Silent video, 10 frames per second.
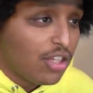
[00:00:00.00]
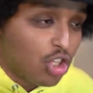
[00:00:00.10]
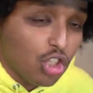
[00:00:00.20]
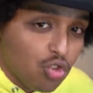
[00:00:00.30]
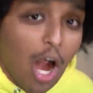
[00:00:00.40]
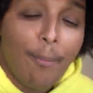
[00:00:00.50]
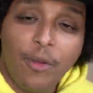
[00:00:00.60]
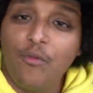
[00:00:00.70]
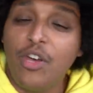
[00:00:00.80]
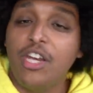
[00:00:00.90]
Just dropped
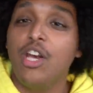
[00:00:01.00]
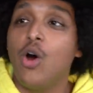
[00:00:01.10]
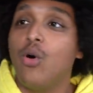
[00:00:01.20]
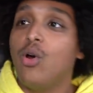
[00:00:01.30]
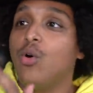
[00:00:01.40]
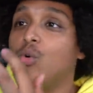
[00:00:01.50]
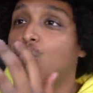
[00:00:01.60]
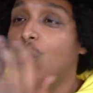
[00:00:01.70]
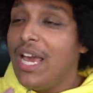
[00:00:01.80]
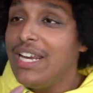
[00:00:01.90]
the video
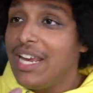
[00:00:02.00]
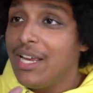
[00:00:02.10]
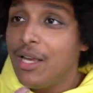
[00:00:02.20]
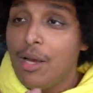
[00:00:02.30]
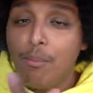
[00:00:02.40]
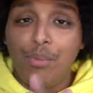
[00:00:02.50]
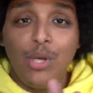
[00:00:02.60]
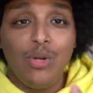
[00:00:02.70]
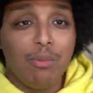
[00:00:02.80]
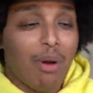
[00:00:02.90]
rating
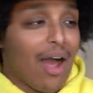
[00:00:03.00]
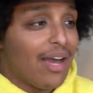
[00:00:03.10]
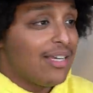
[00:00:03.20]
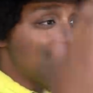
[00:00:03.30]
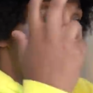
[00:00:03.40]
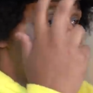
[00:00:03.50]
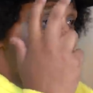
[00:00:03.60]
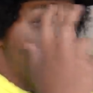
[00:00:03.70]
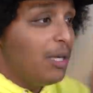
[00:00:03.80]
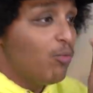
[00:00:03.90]
PewDiePie's
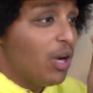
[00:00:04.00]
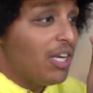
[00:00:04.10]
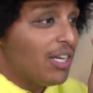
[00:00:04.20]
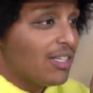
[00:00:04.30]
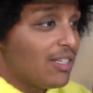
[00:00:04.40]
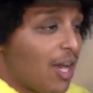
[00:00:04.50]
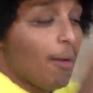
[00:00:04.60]
meme ratings.